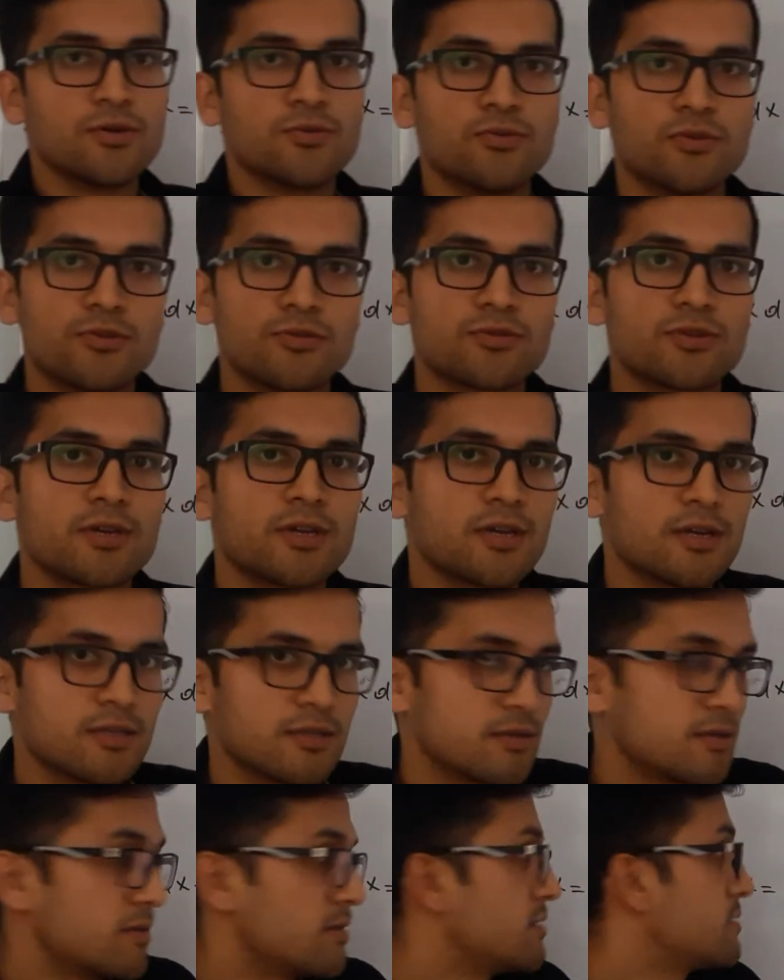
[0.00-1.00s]
When you take
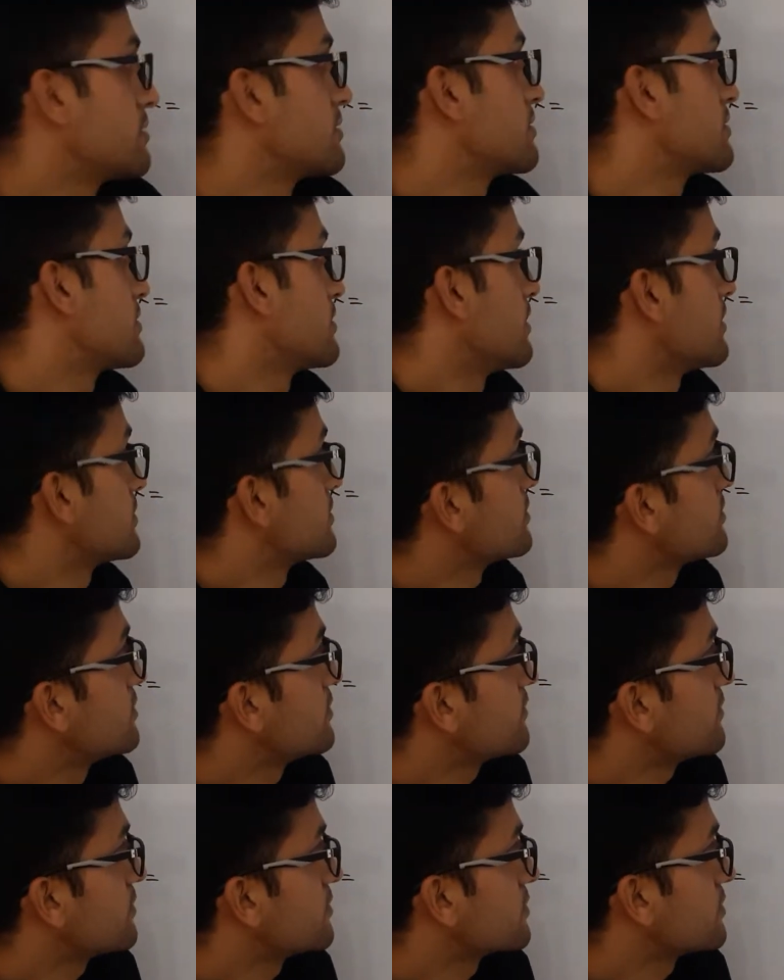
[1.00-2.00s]
it onto
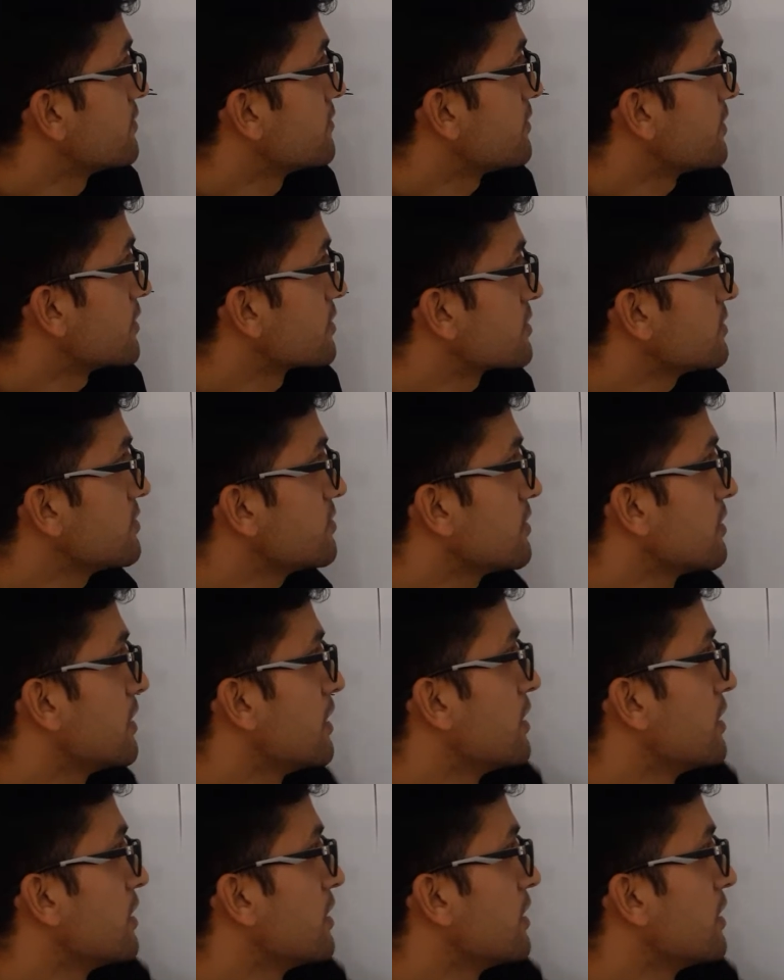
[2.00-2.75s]
differential function,